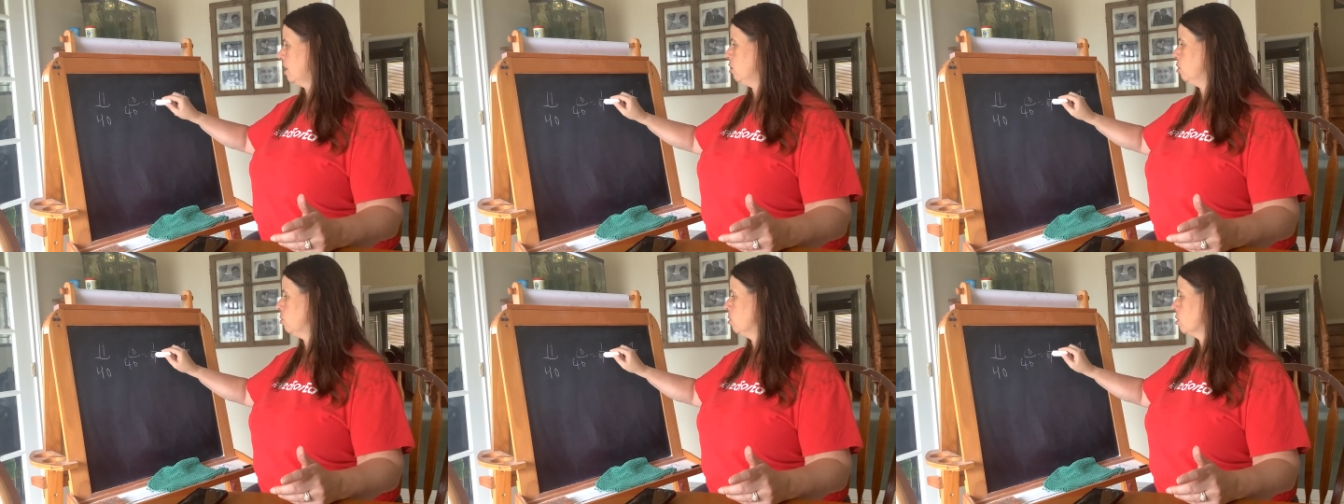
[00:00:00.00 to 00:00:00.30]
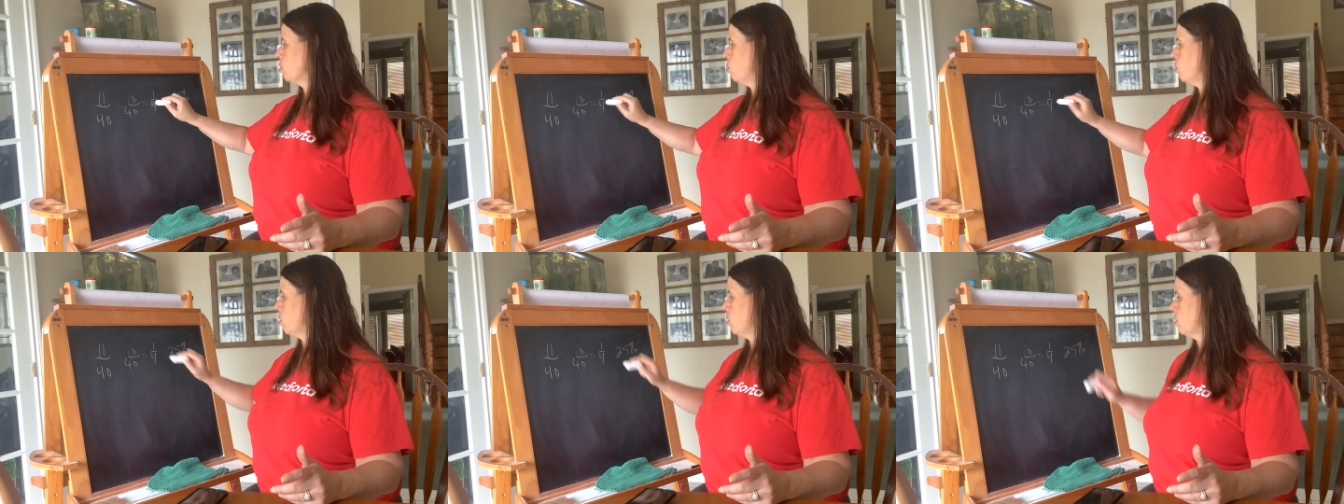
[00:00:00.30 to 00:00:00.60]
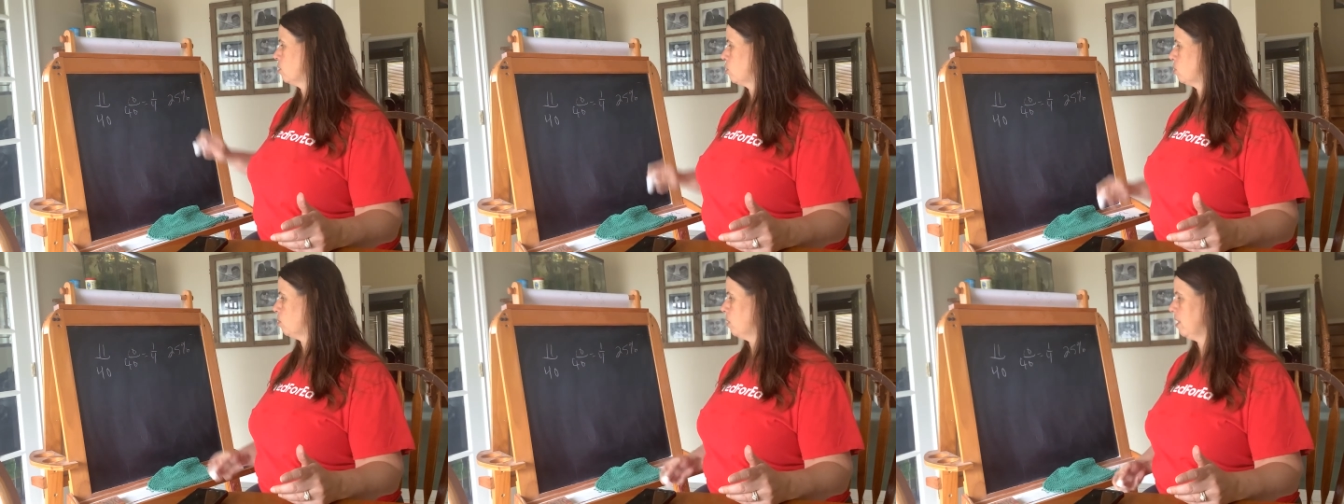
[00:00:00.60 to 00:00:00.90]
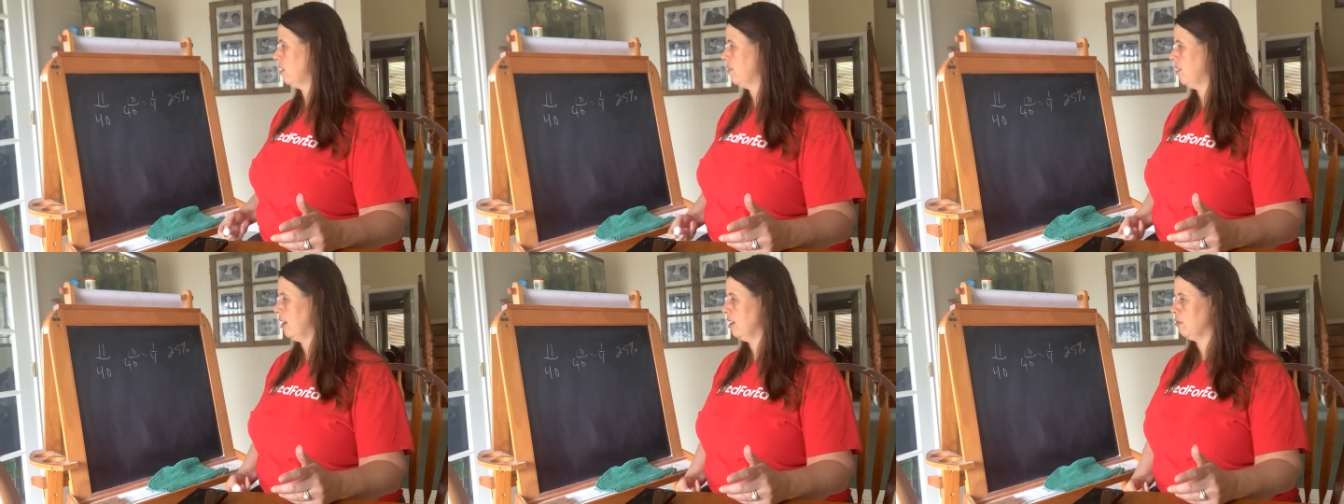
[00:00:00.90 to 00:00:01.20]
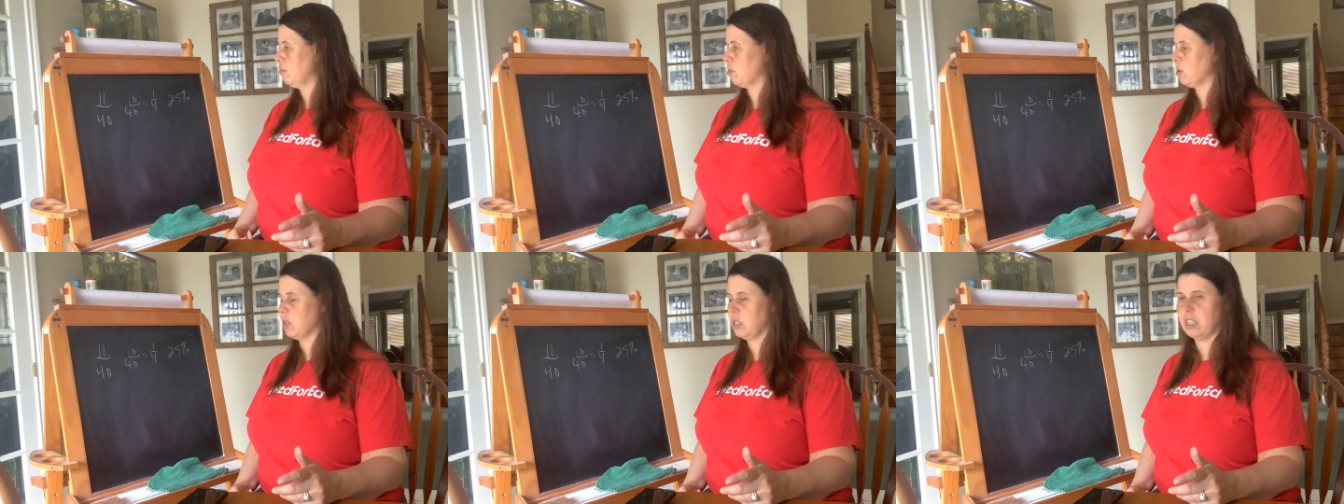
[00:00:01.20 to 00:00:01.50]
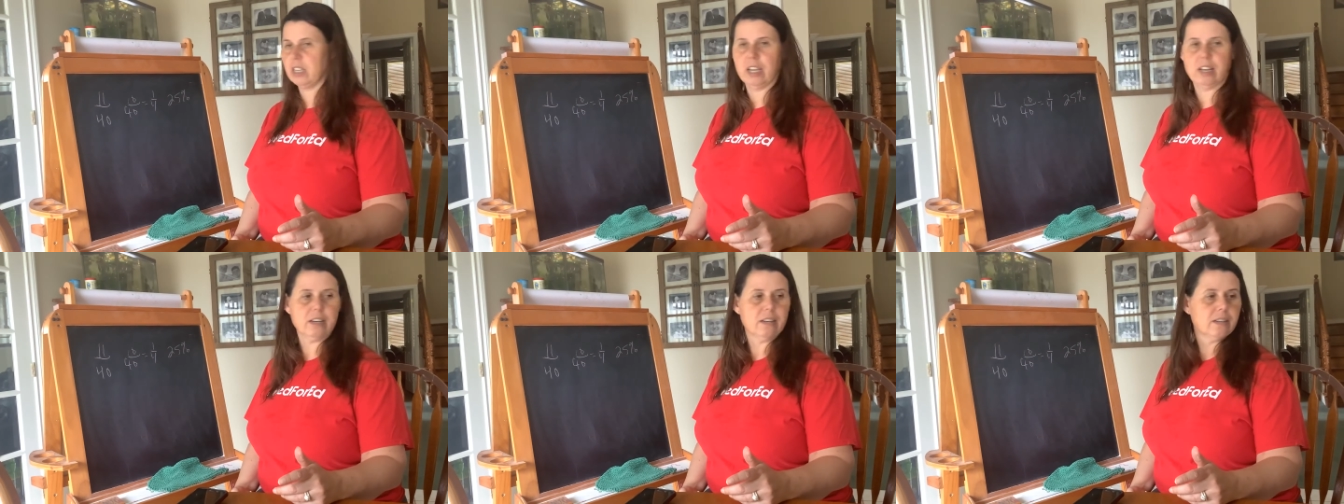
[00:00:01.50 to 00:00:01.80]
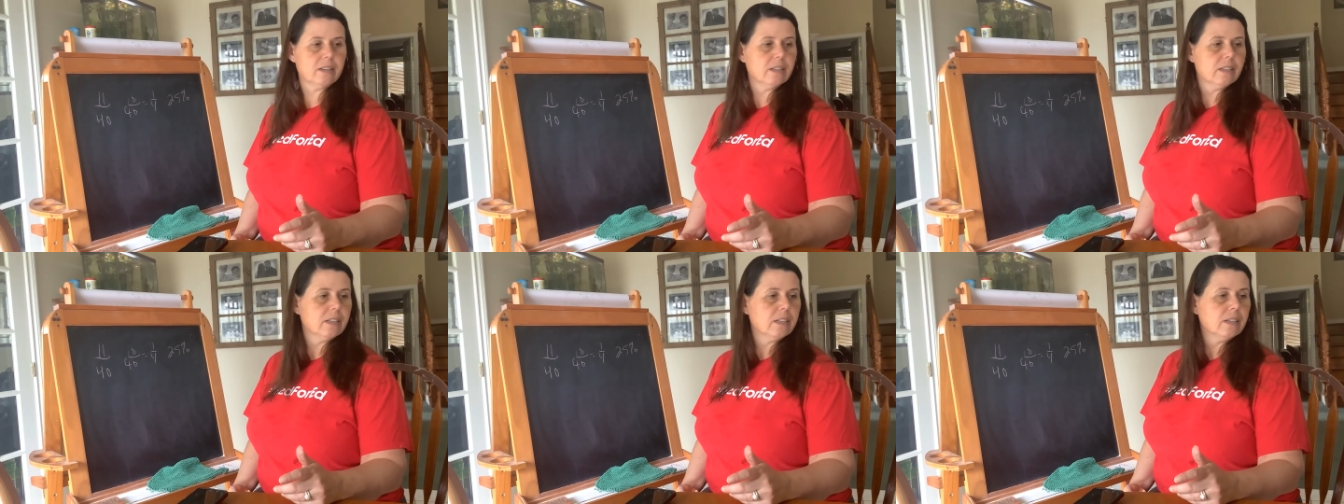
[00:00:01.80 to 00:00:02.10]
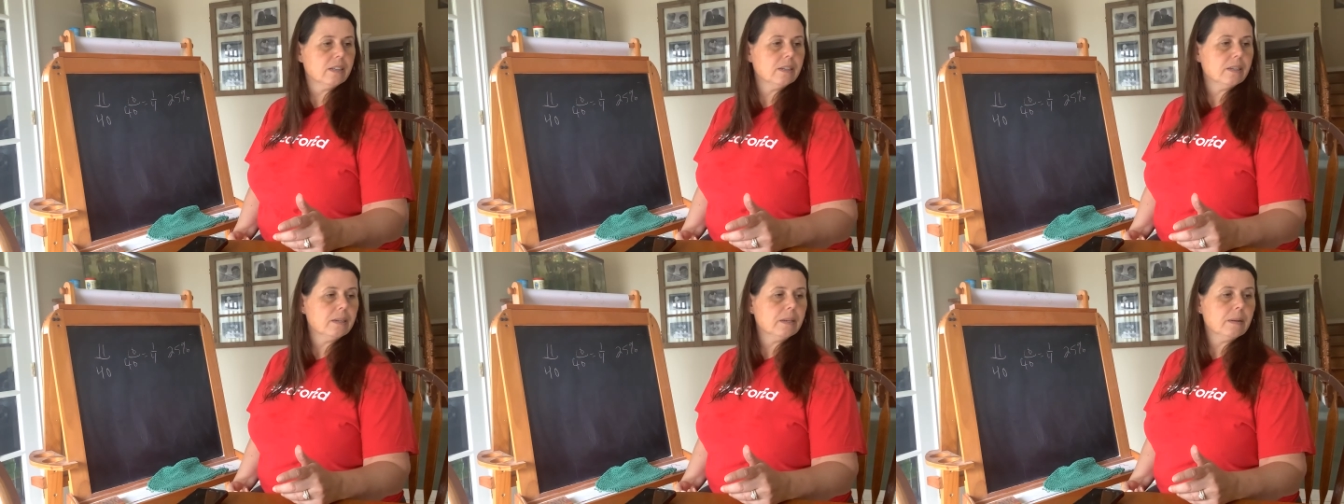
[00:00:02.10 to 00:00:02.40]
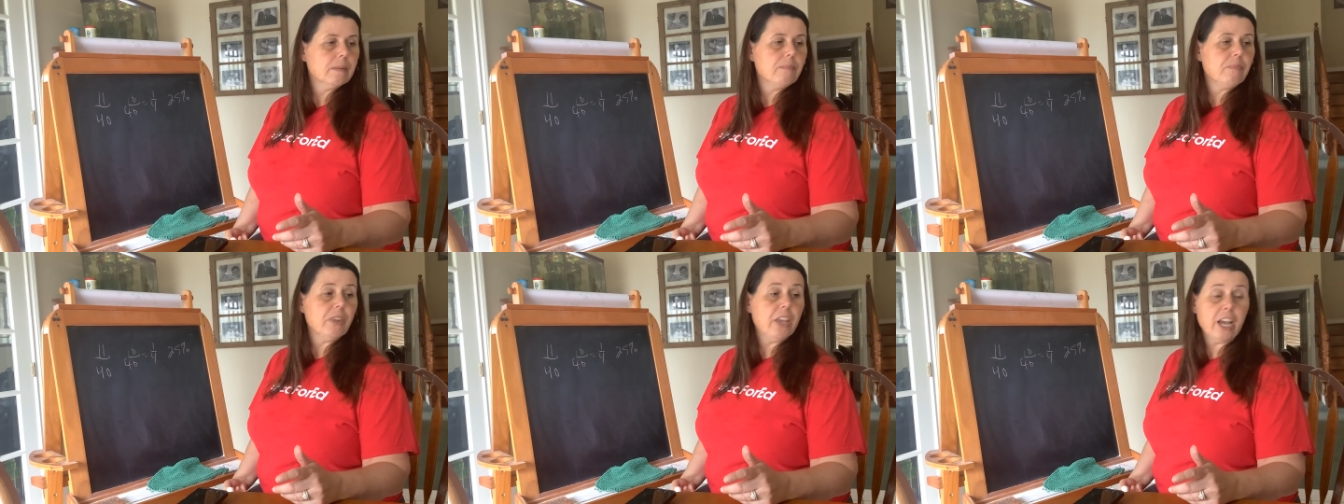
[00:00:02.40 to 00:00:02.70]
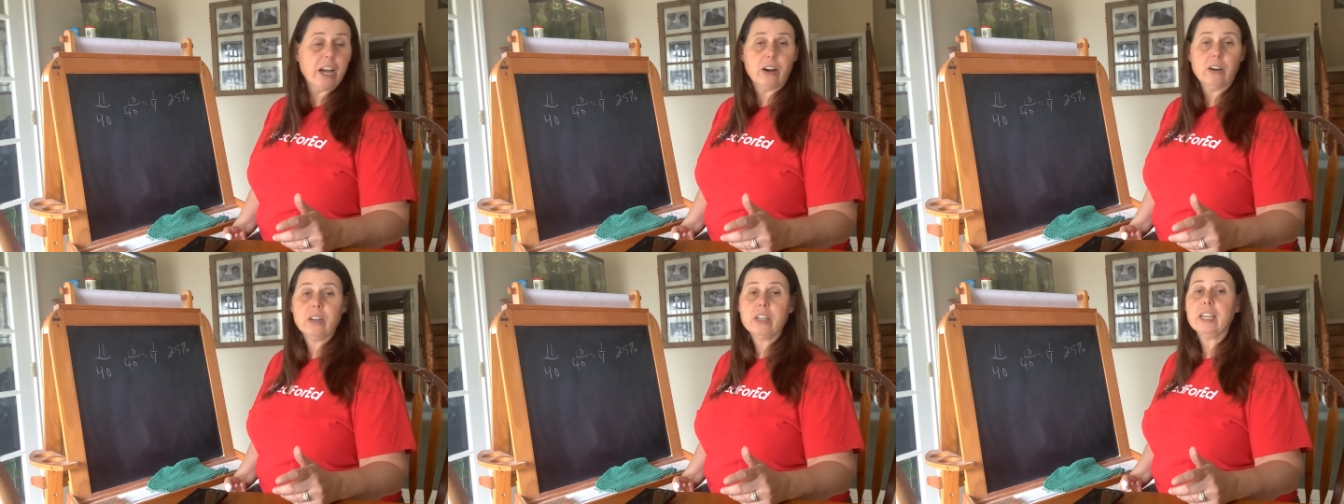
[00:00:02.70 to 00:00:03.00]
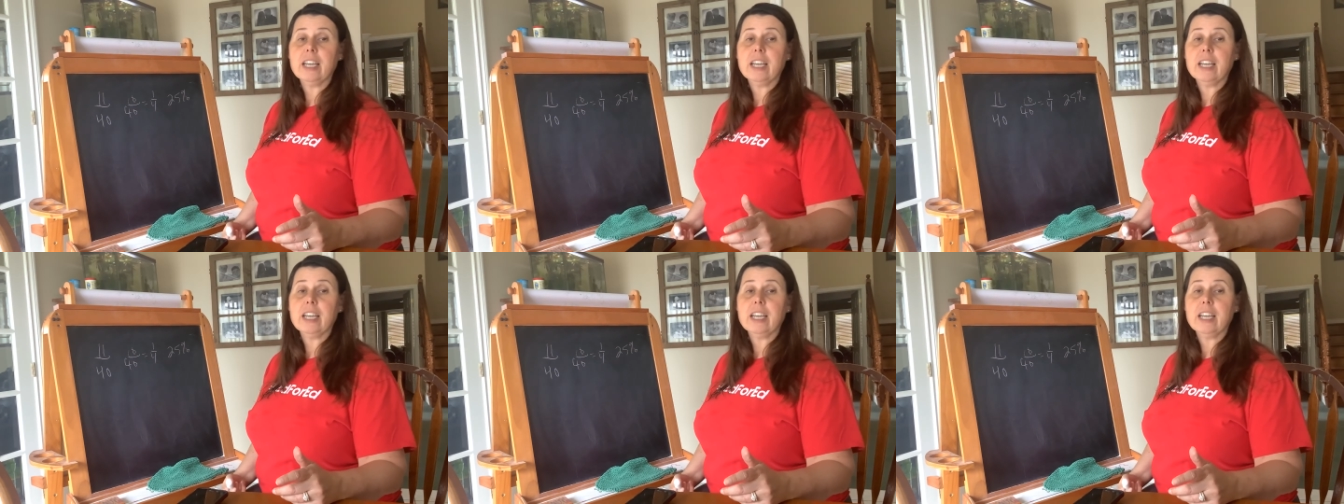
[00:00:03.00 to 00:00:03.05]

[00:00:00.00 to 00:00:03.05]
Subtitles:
a quarter is 25%. Now,